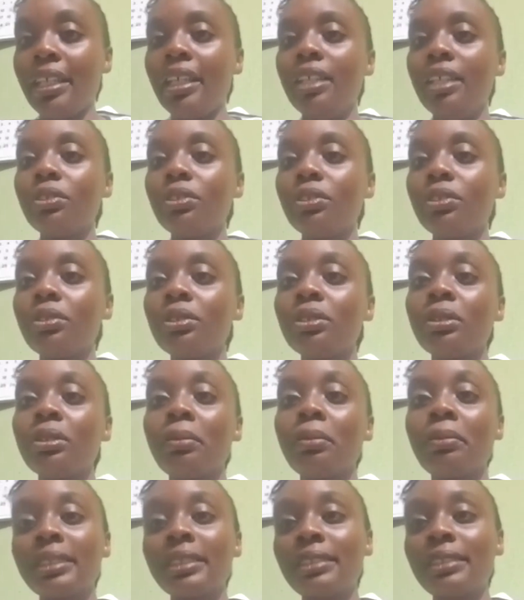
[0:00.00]
So those
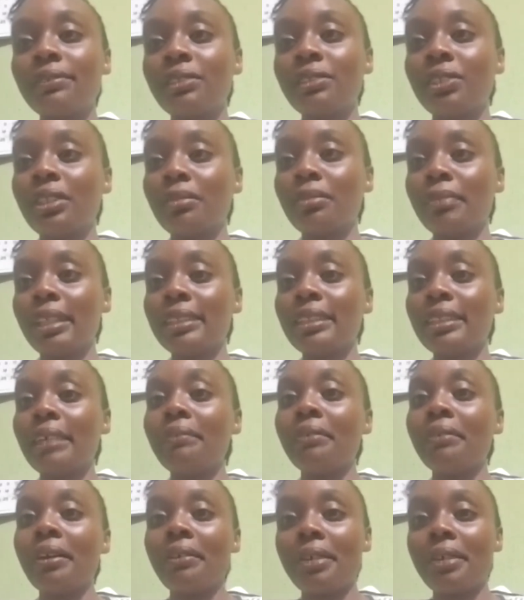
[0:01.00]
supportive treatments are
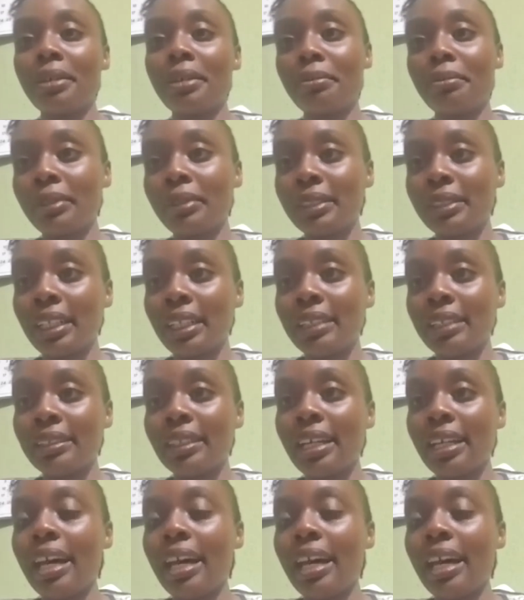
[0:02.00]
very important.